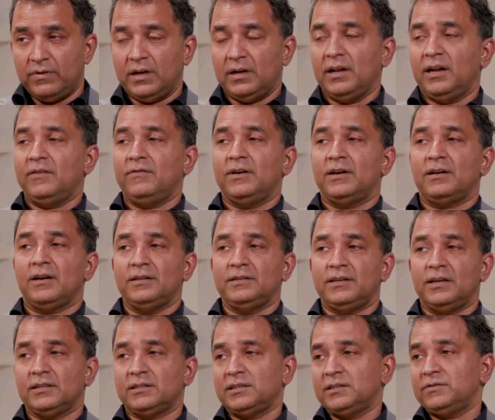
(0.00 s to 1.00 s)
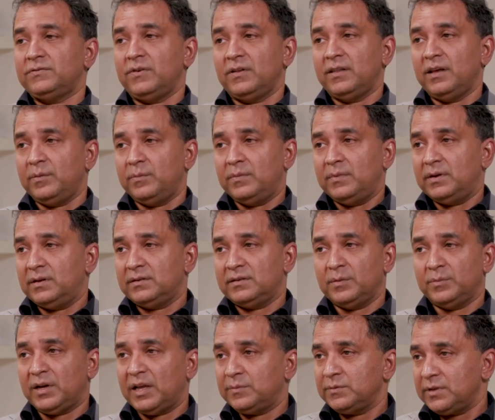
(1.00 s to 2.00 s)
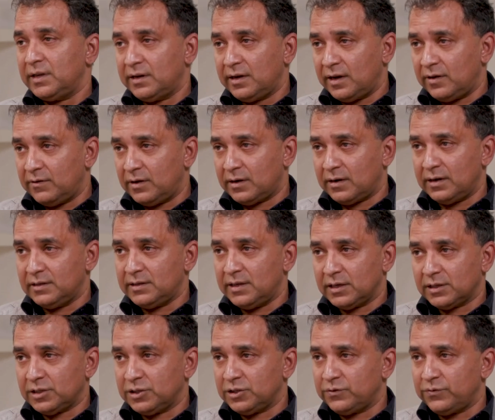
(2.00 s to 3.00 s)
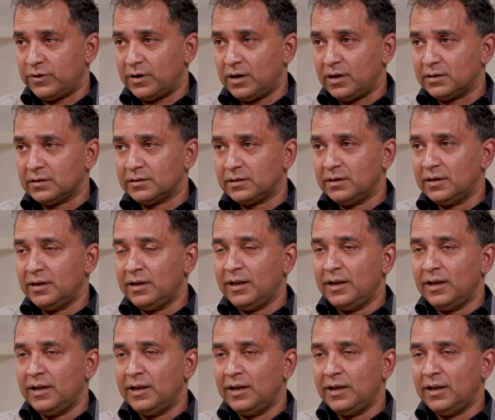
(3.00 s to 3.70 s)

We deliver transactions for them and sometimes they deliver transactions for us.